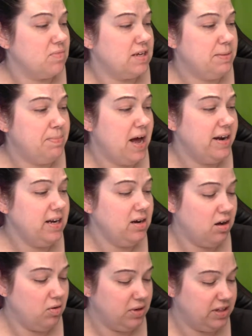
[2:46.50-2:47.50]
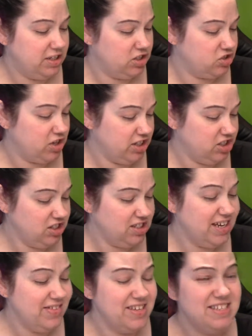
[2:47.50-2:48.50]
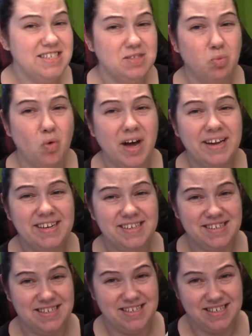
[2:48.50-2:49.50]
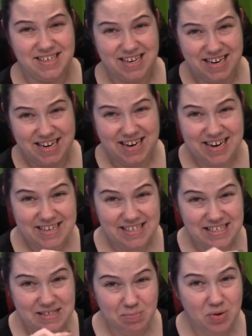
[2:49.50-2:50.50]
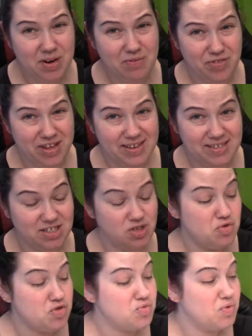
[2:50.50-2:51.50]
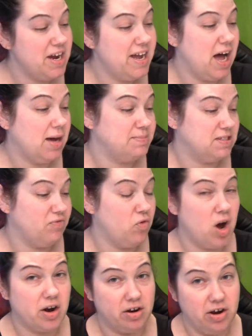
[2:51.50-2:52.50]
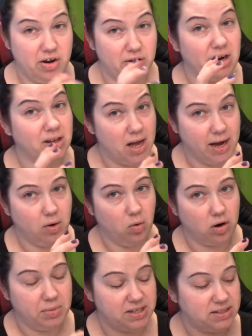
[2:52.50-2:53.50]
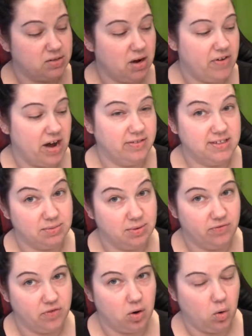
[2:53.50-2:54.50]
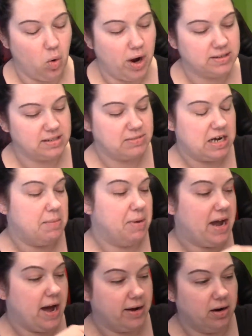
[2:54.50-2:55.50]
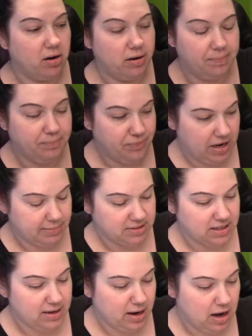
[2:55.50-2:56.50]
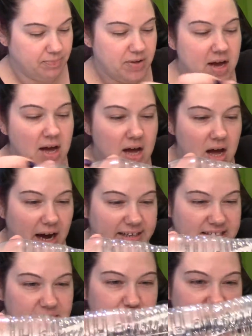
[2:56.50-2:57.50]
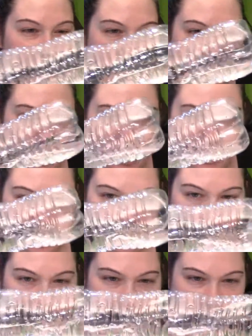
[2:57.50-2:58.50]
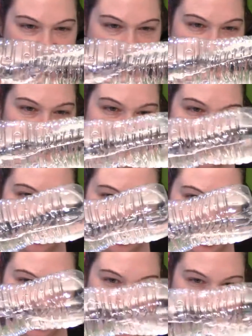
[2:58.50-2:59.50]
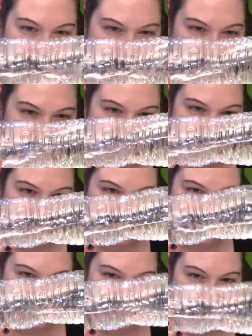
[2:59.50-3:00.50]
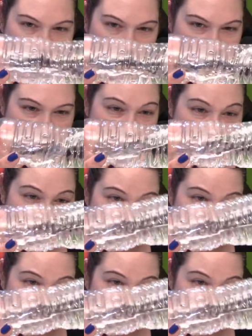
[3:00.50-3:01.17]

Depending on what the instructions say, this is 1 teaspoon of this to 3 cups of water, and you got a lot of Orbeez. So I've had this one for quite some time. I got it on Amazon.com. I did put a few clear ones in there just because I want to see what it looks like once they're